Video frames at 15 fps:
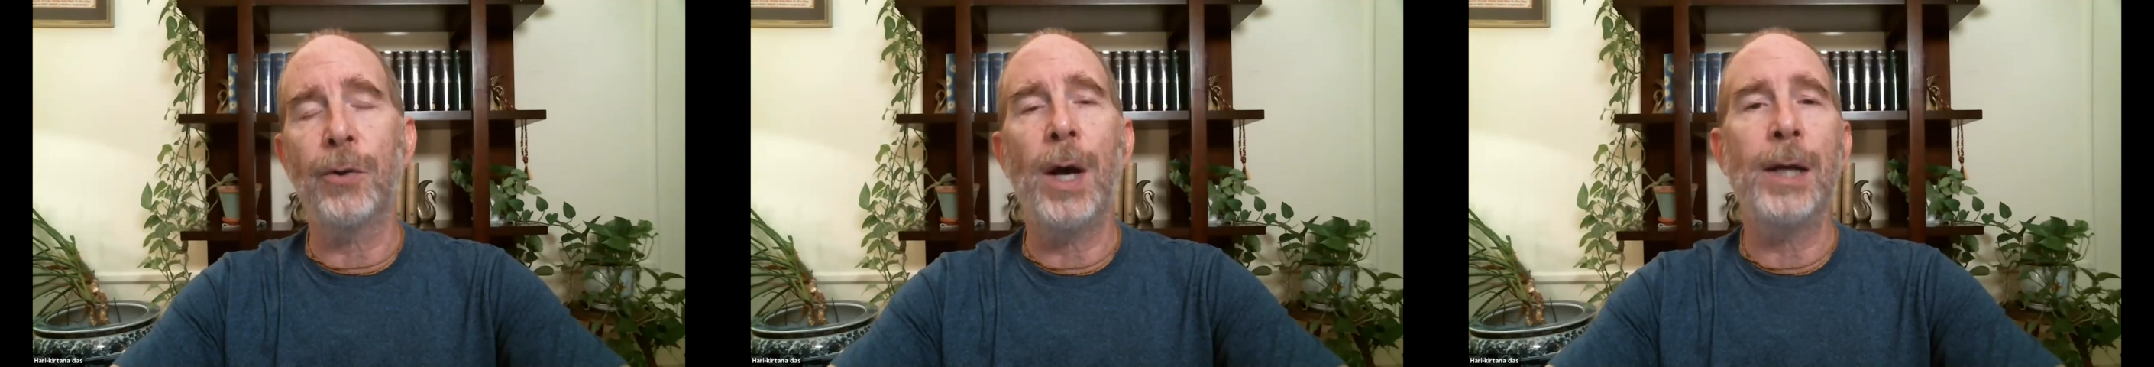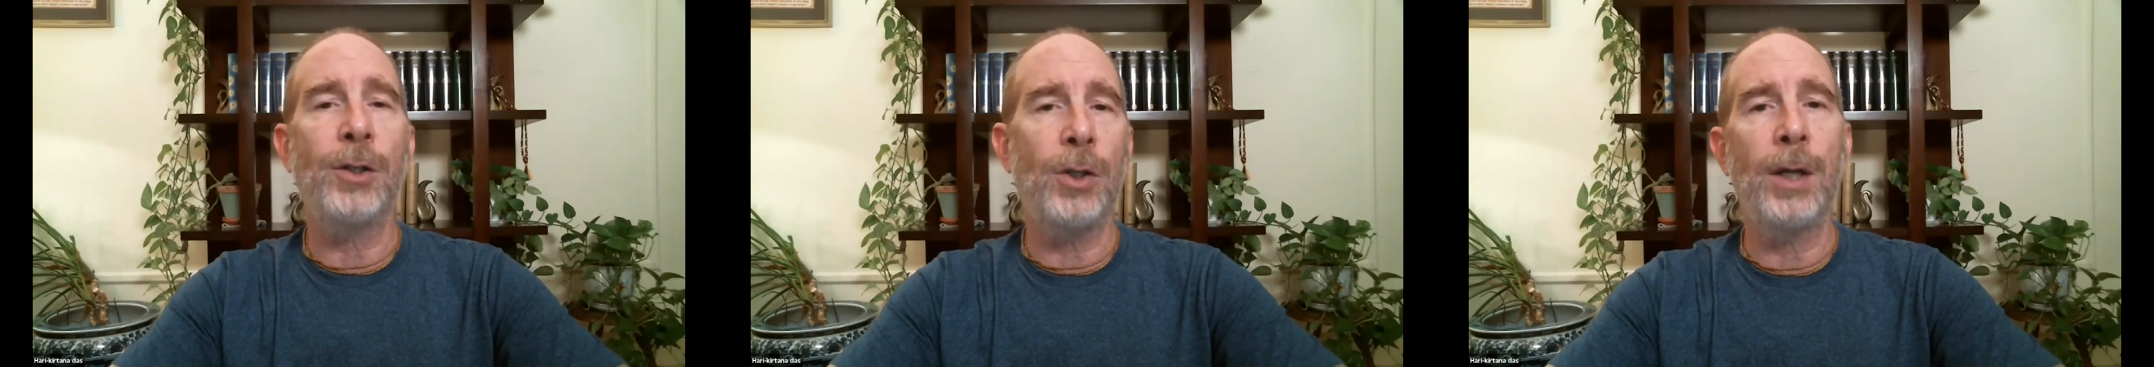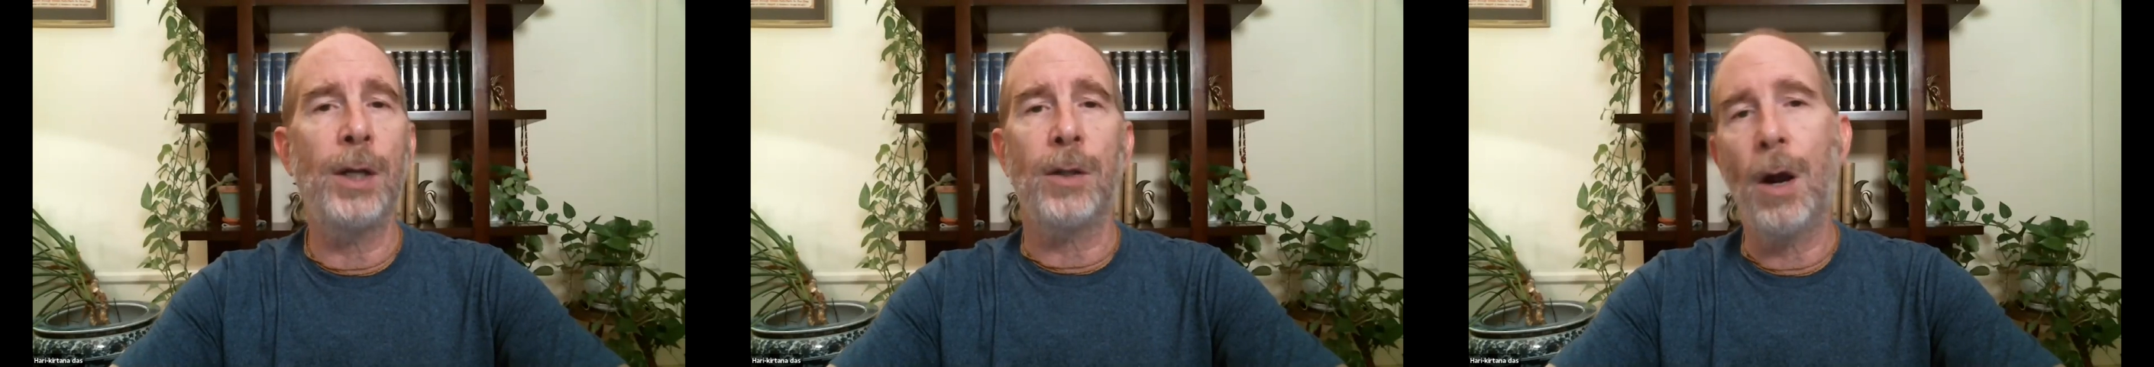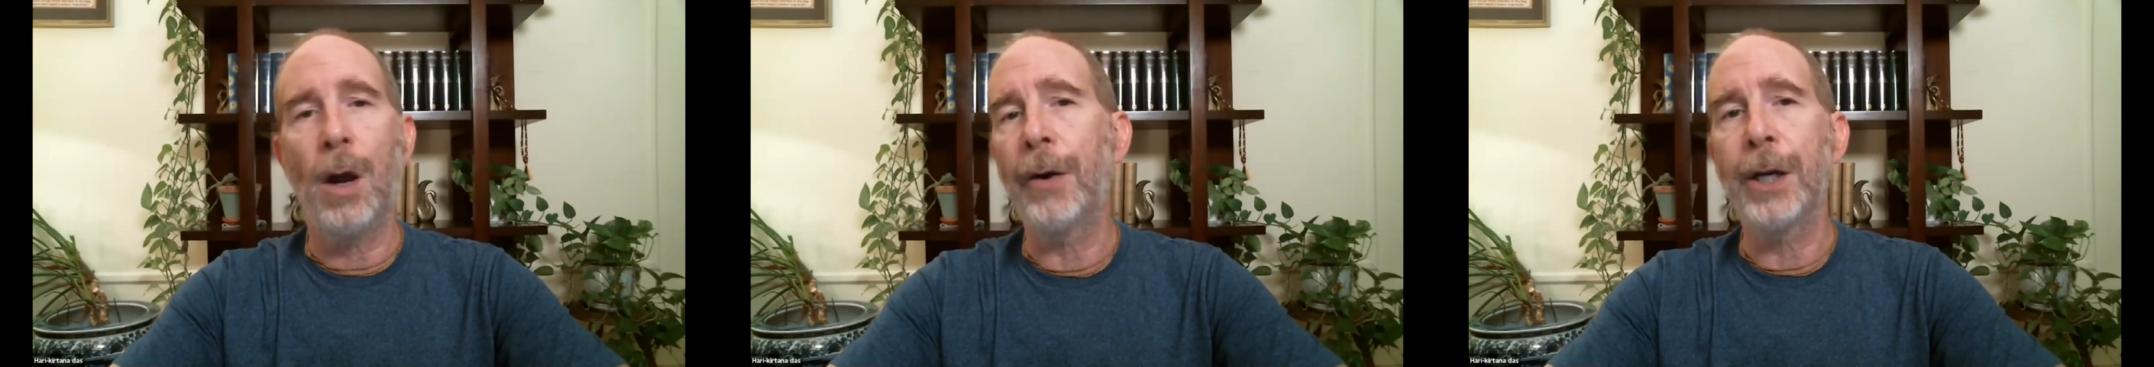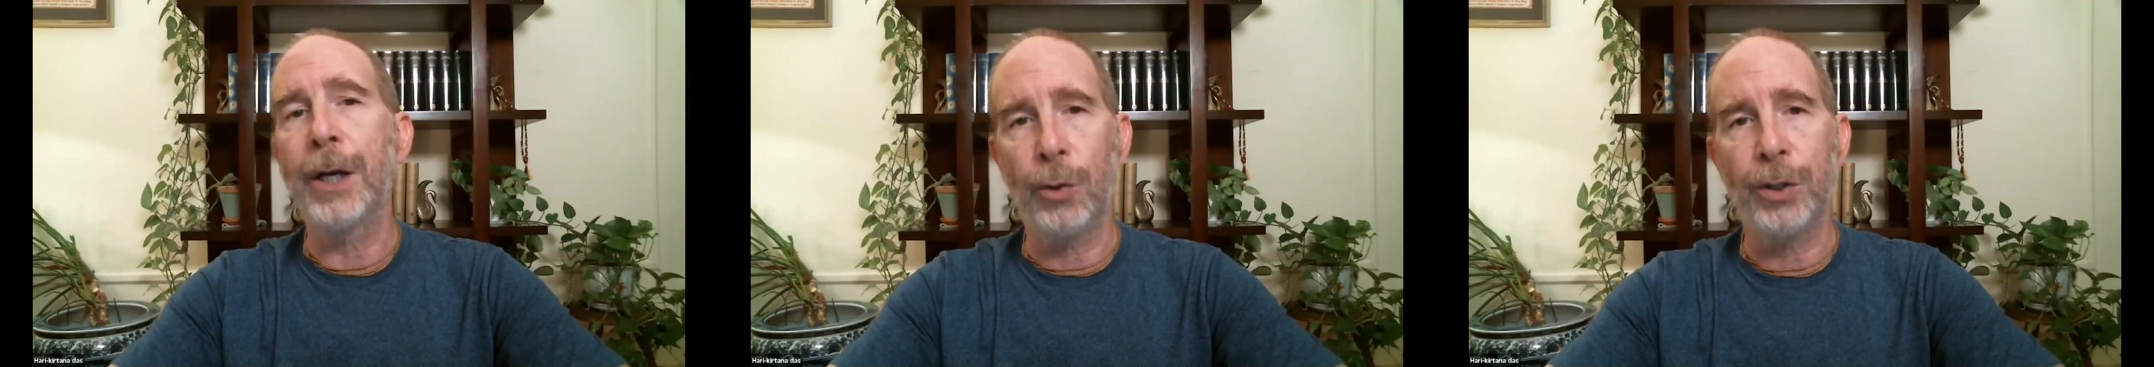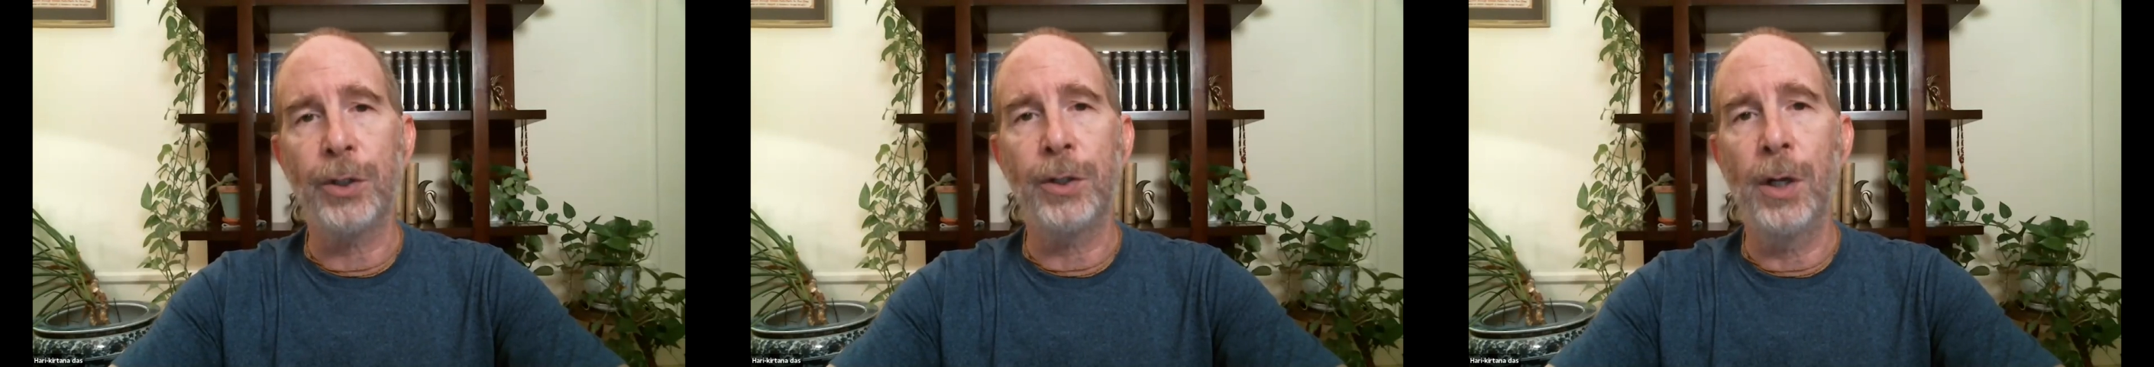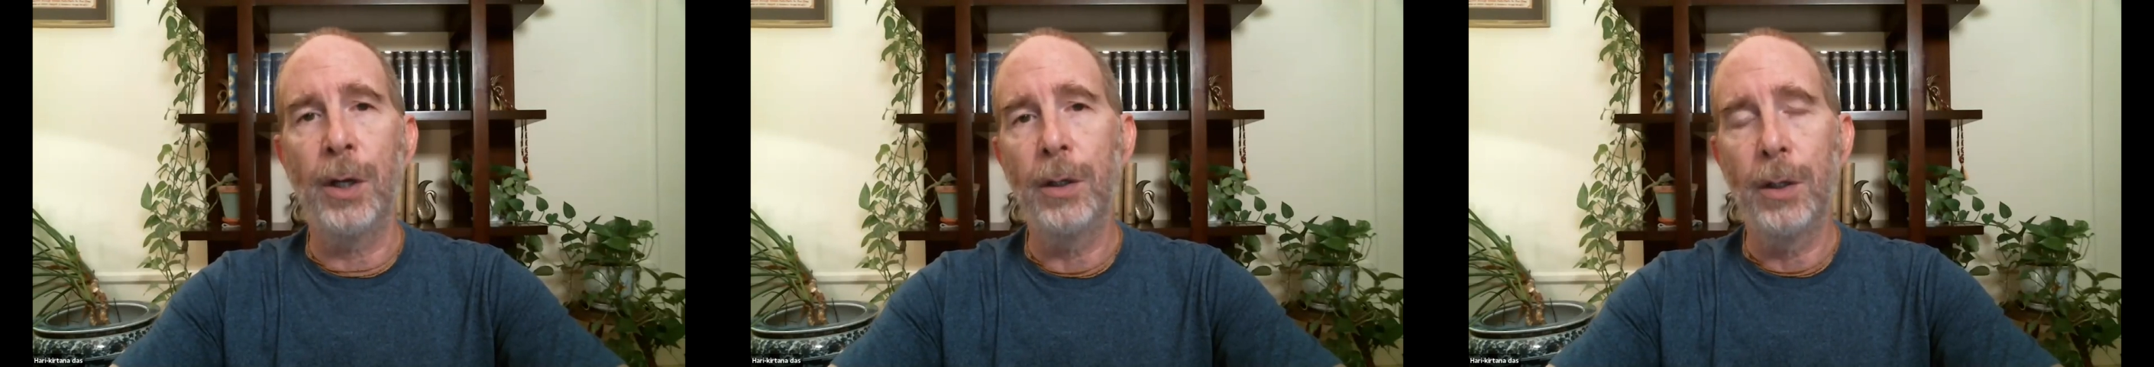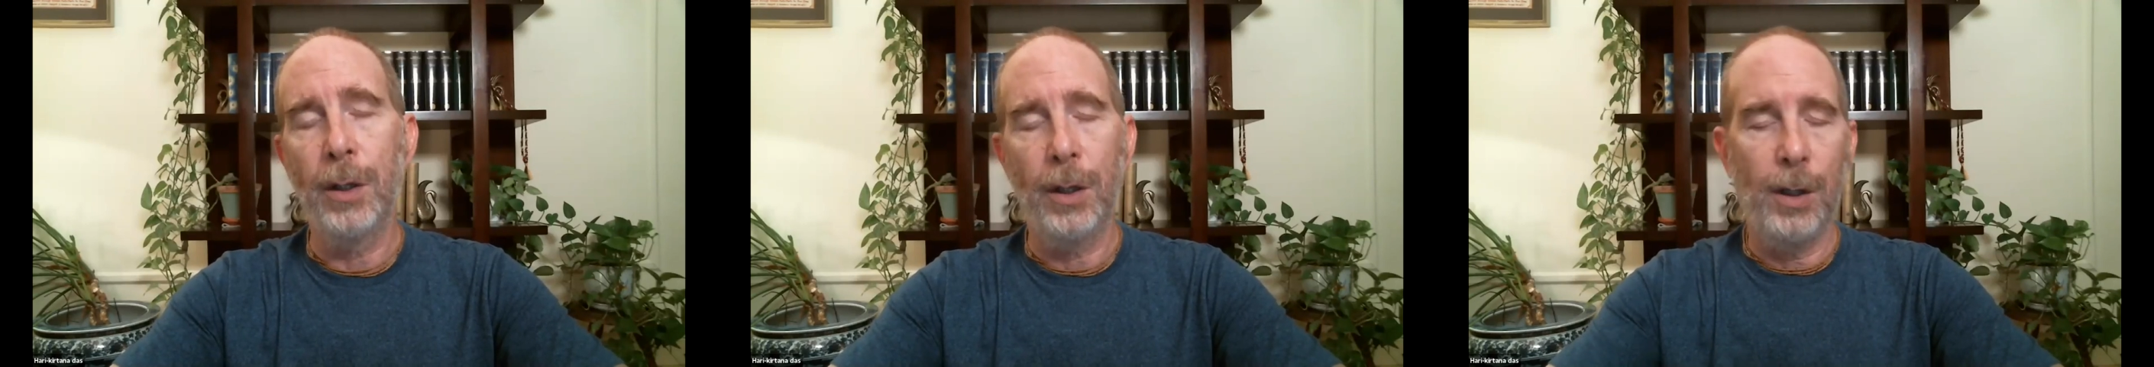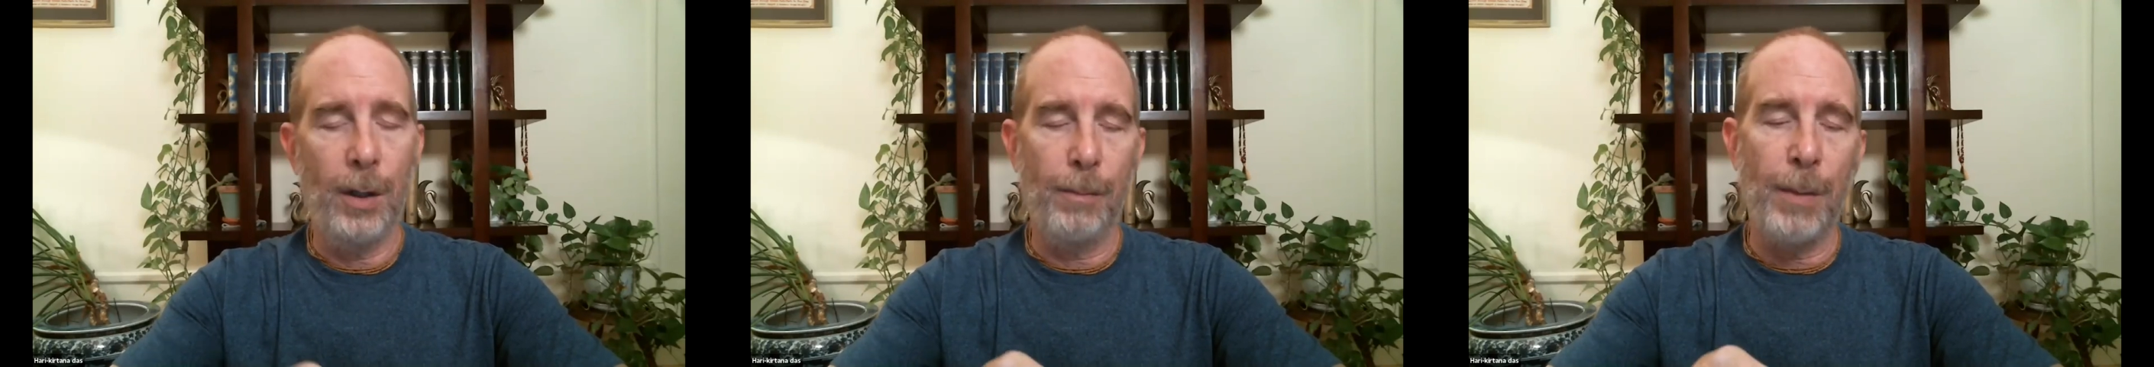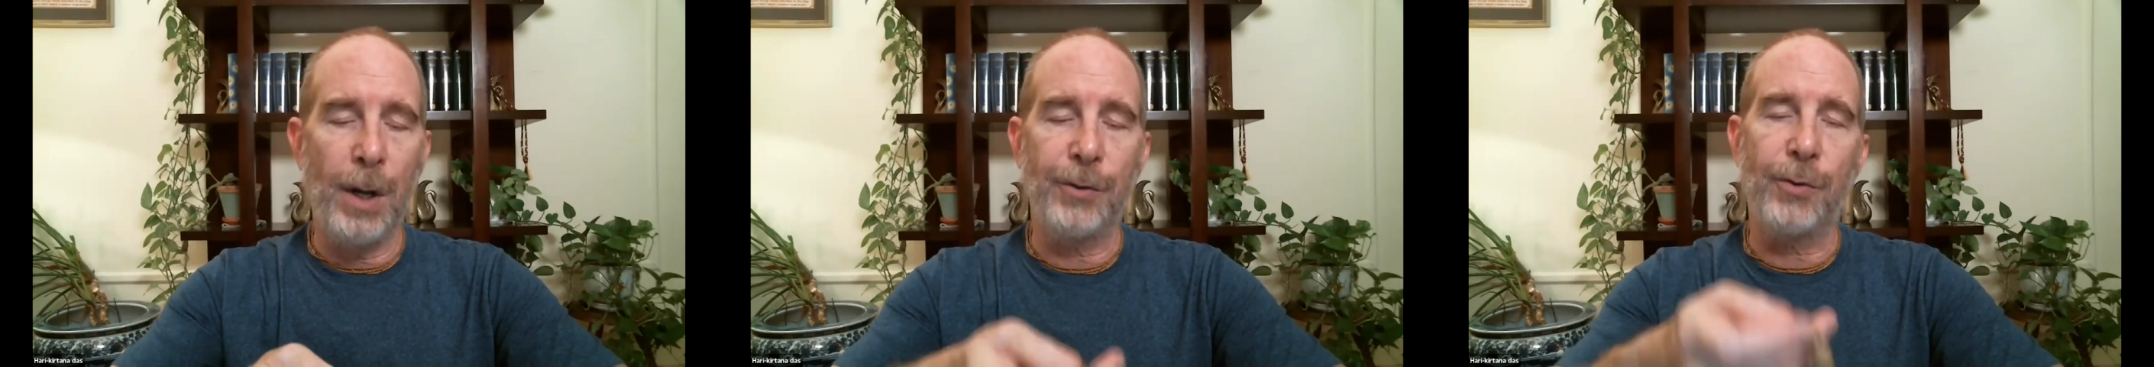So I chant the Hare Krishna
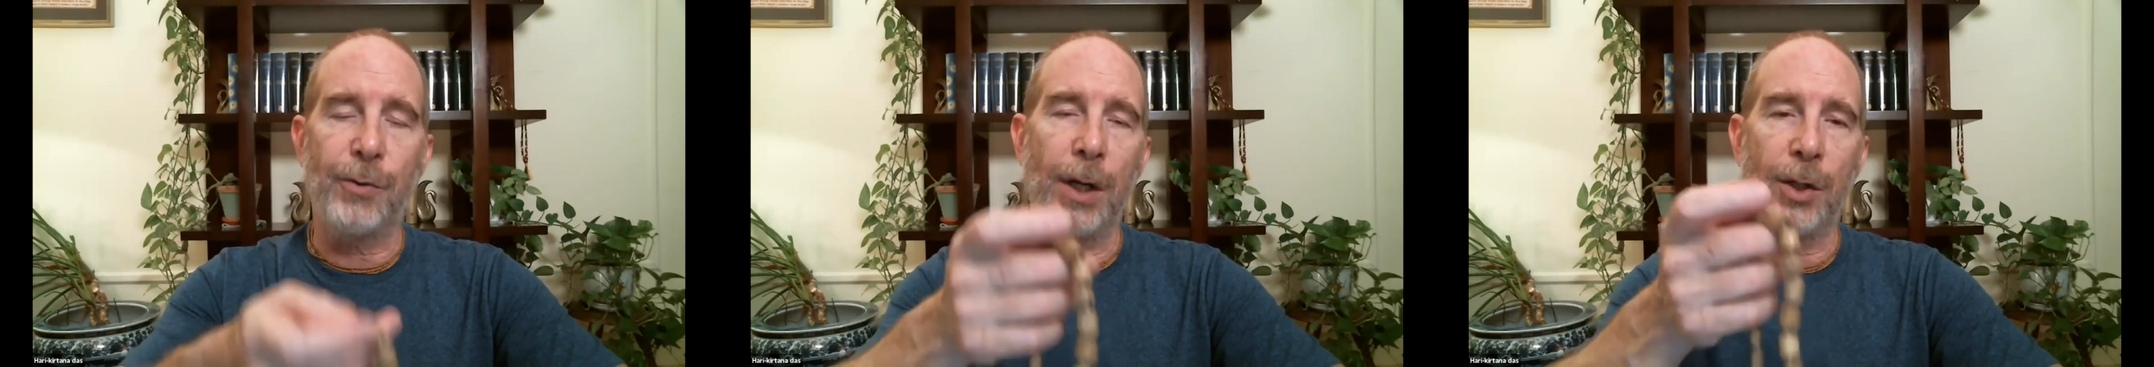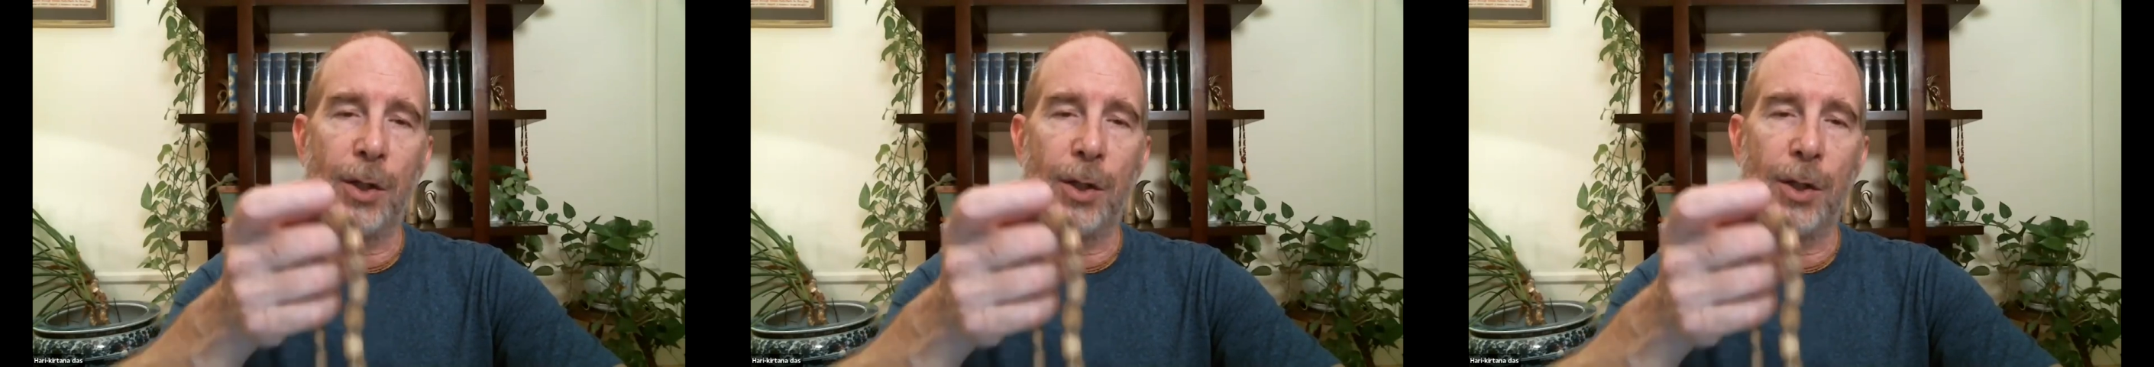mantra.